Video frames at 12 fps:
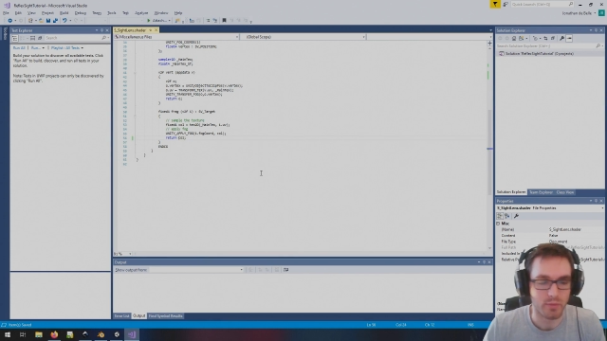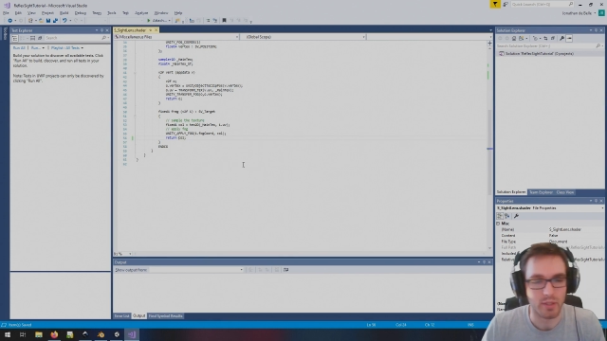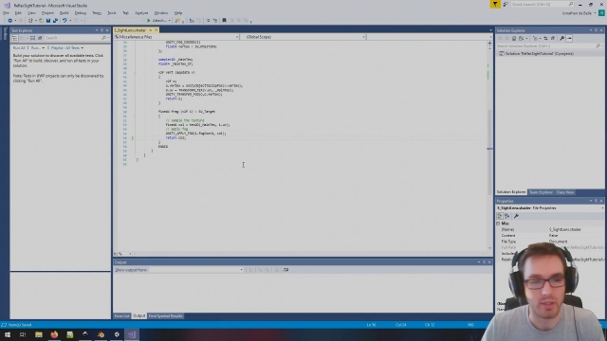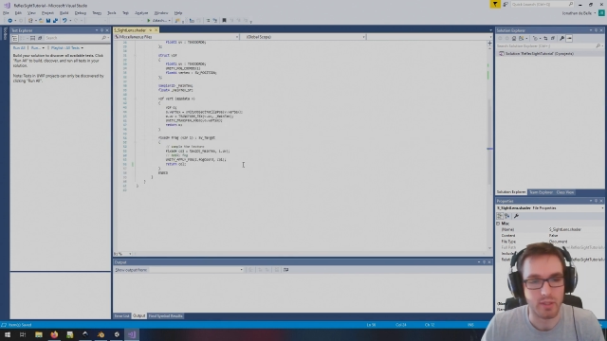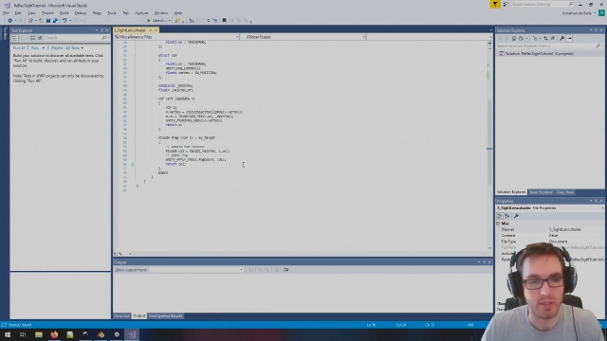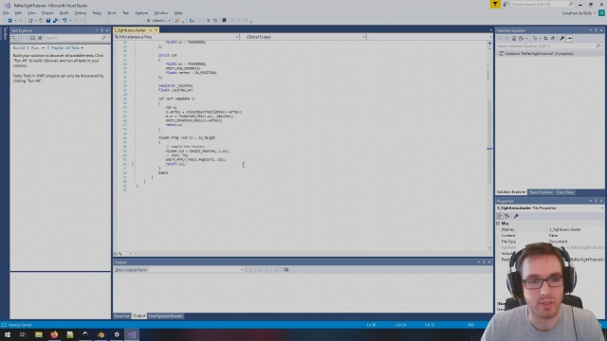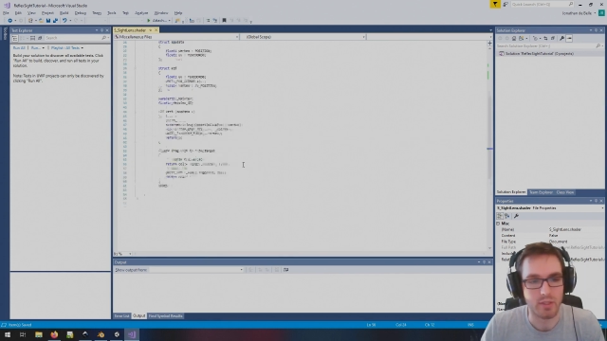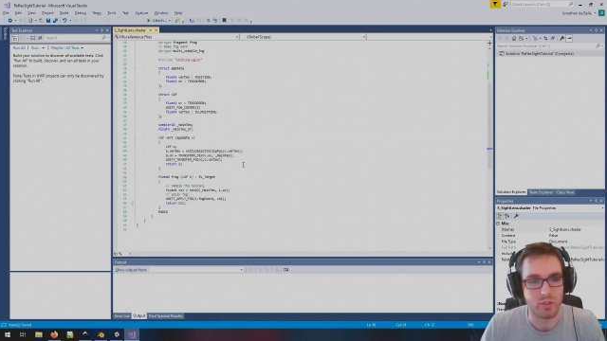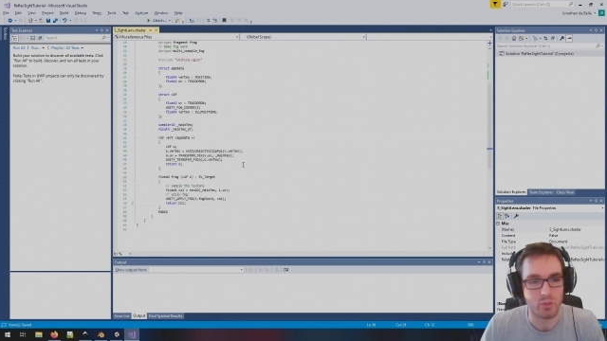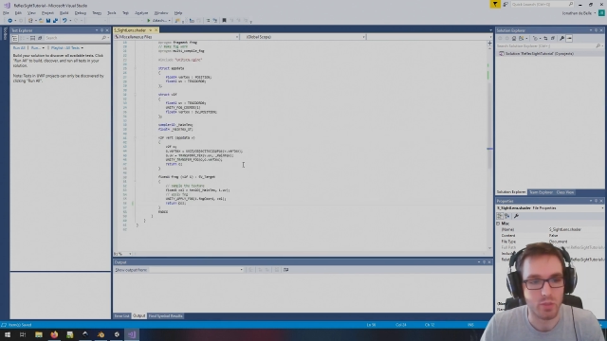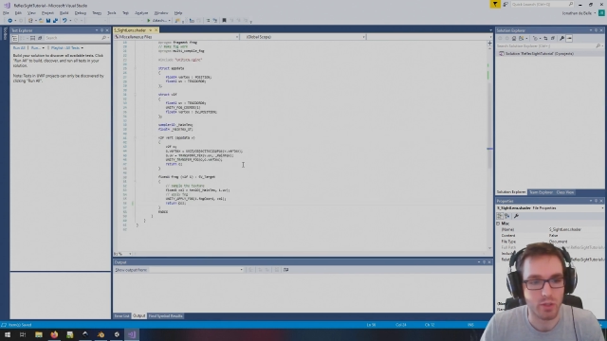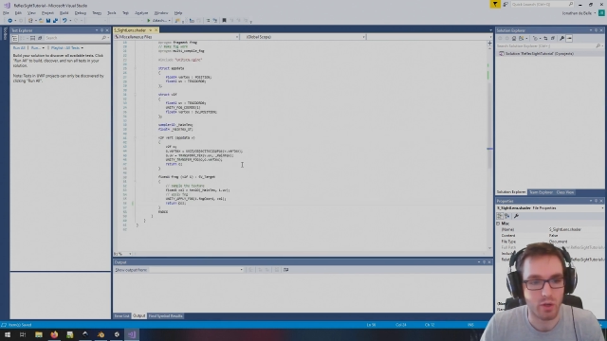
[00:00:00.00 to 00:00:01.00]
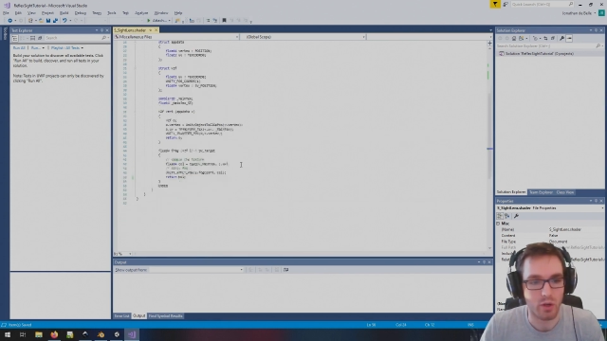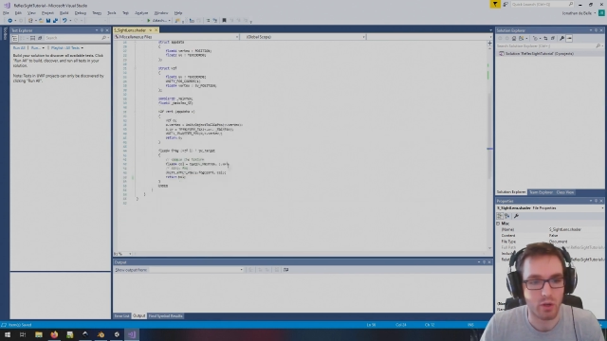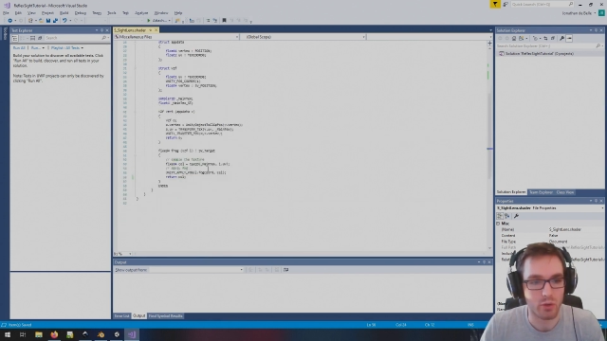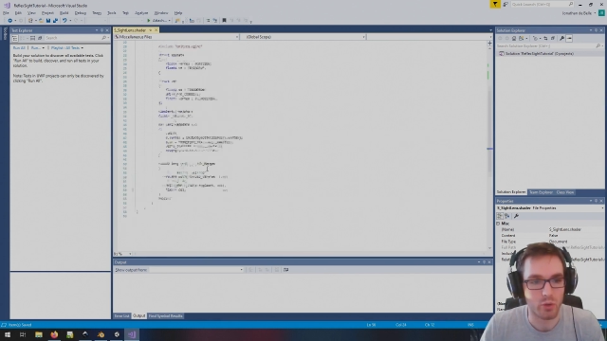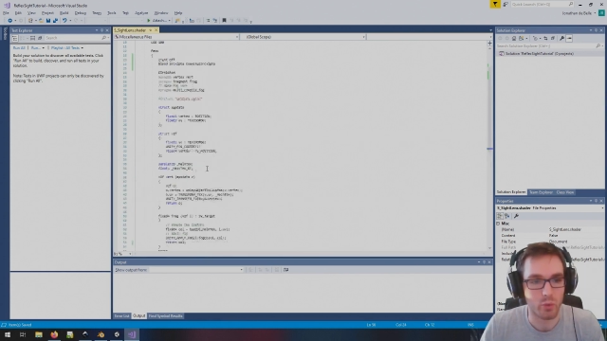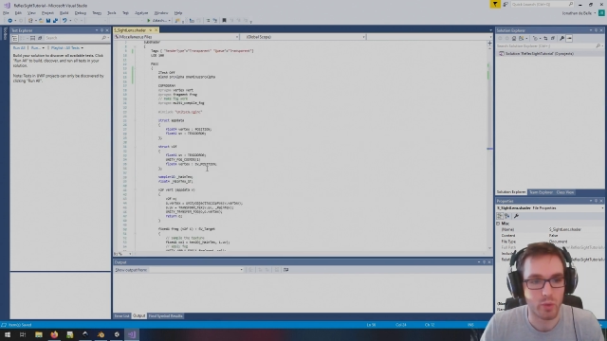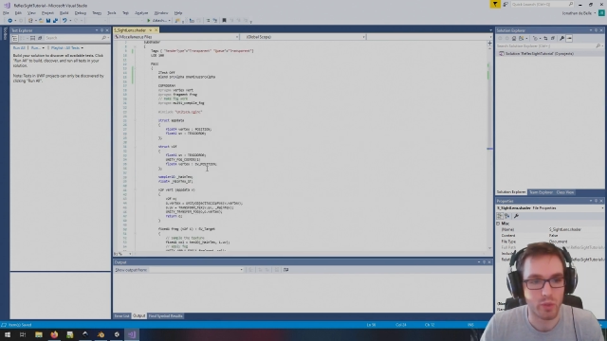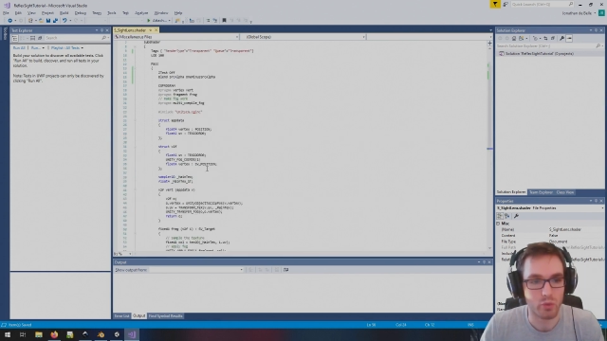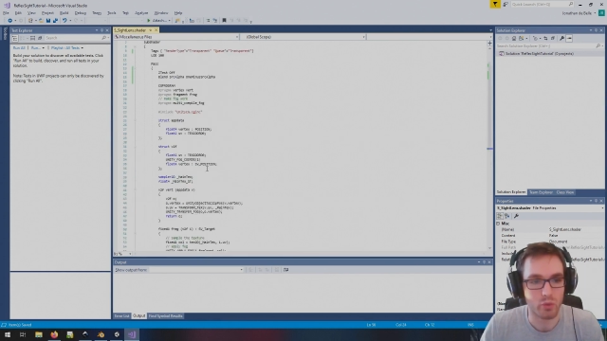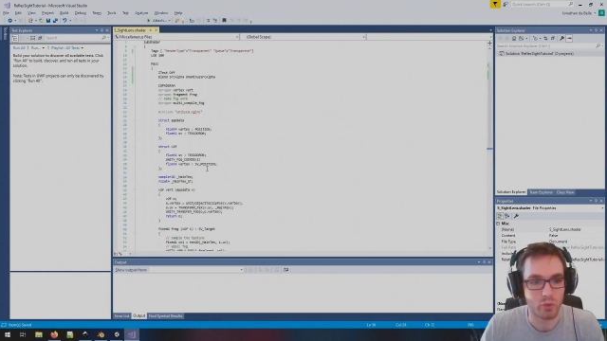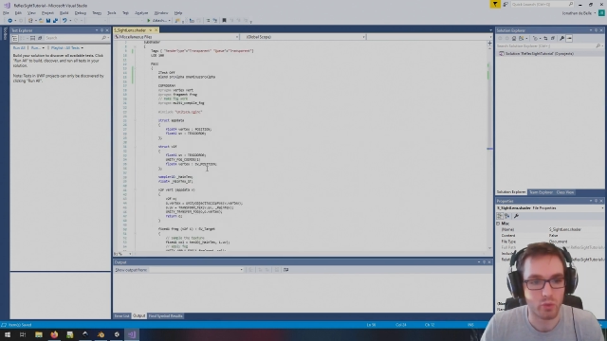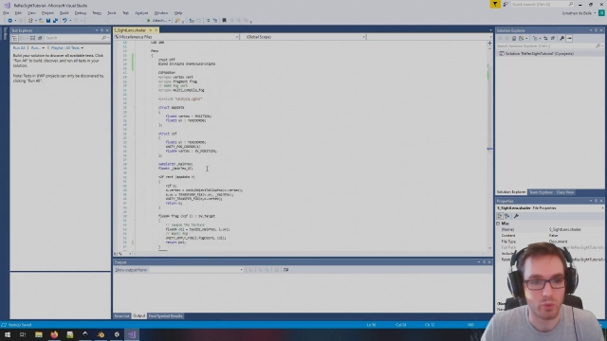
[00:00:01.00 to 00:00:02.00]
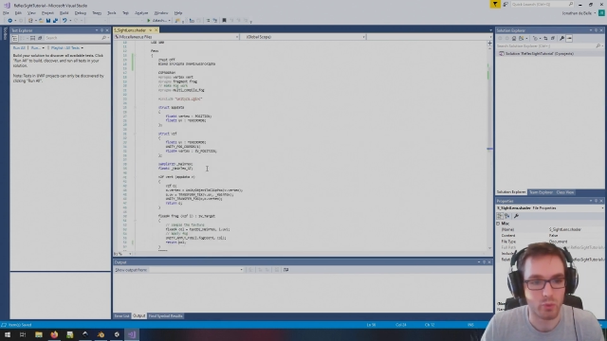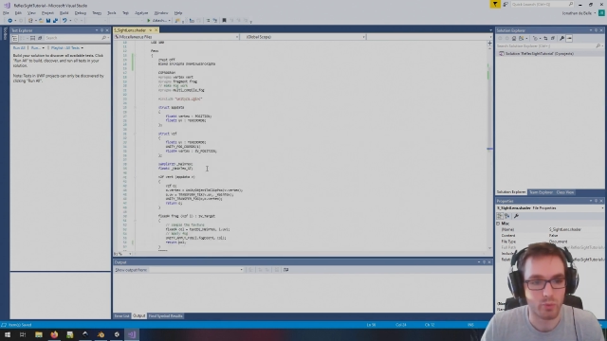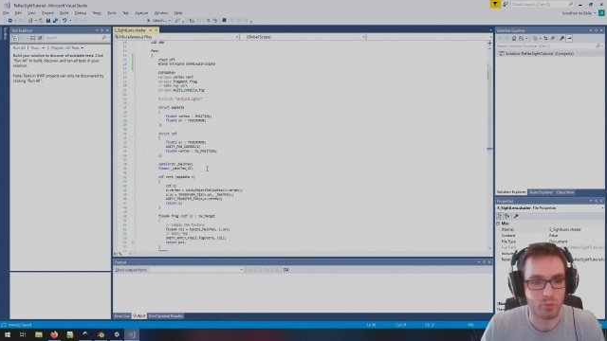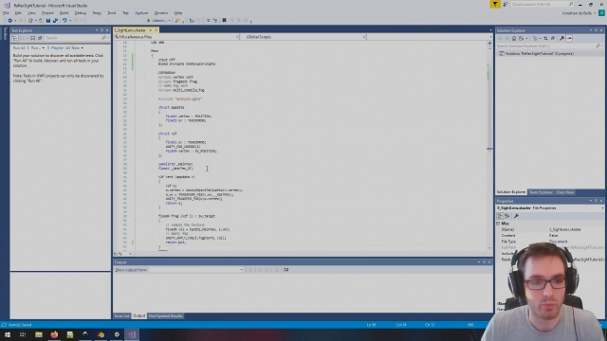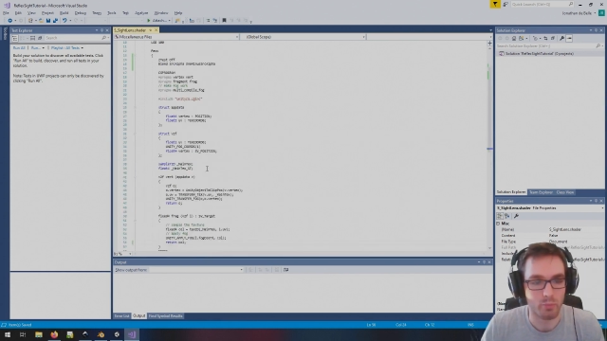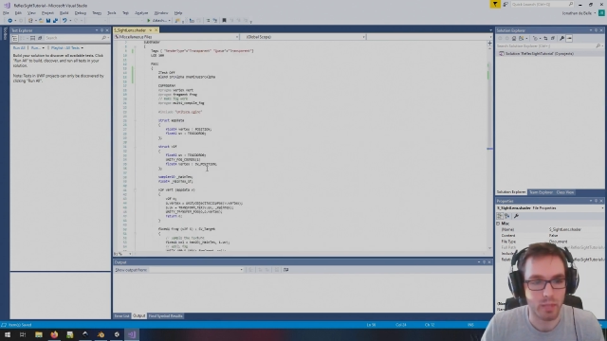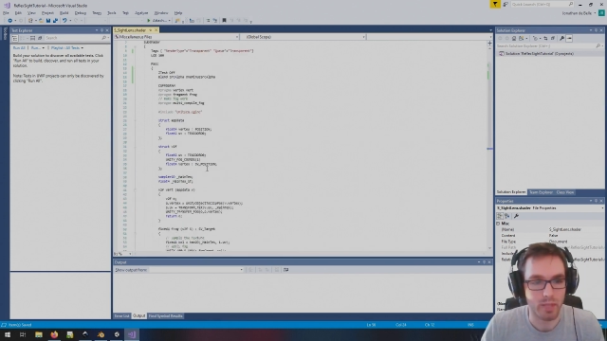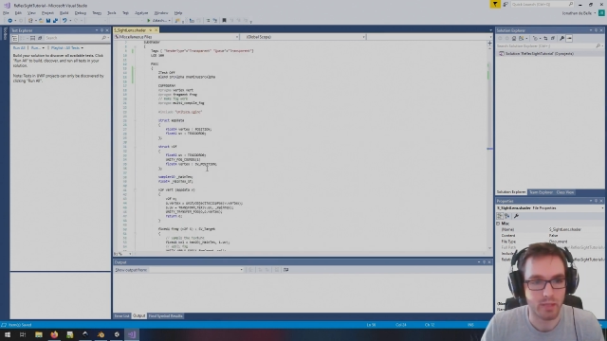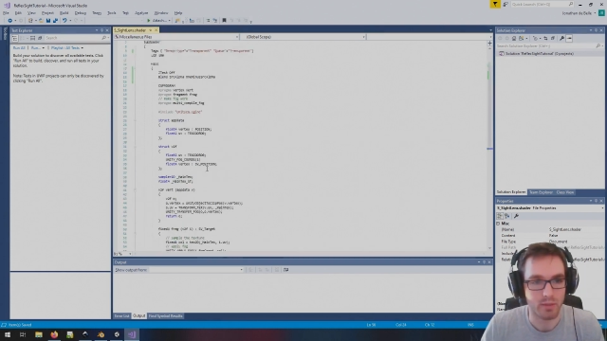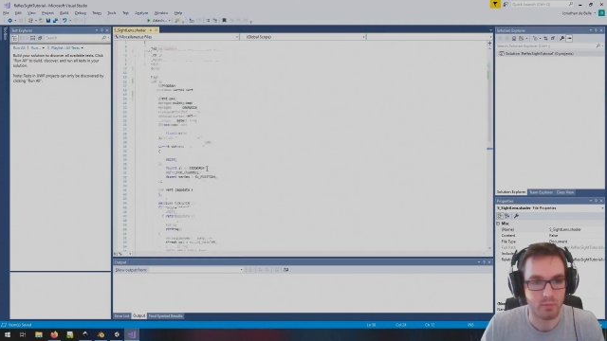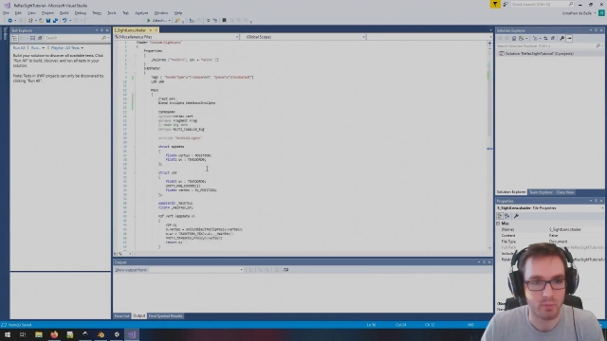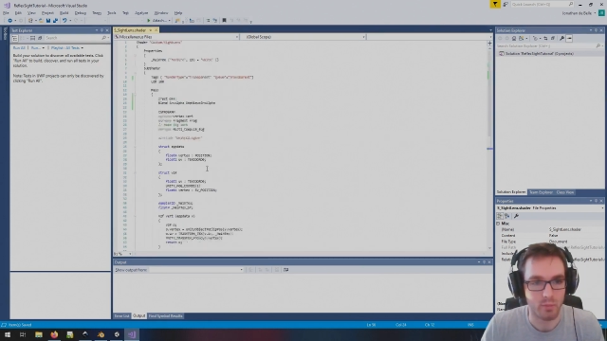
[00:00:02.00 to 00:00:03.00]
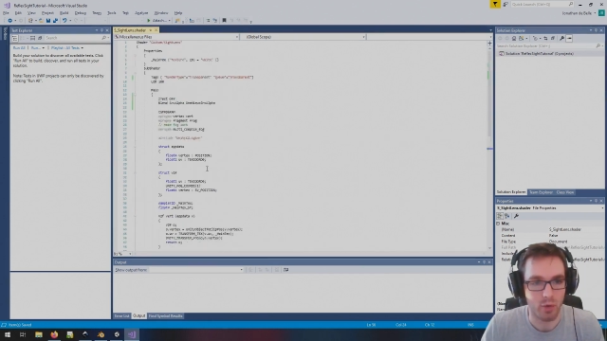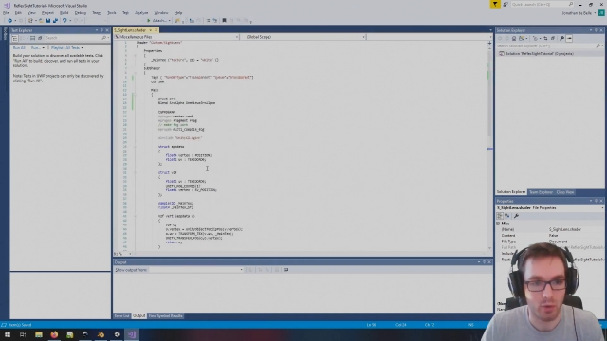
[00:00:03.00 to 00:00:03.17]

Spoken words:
is we are going to make our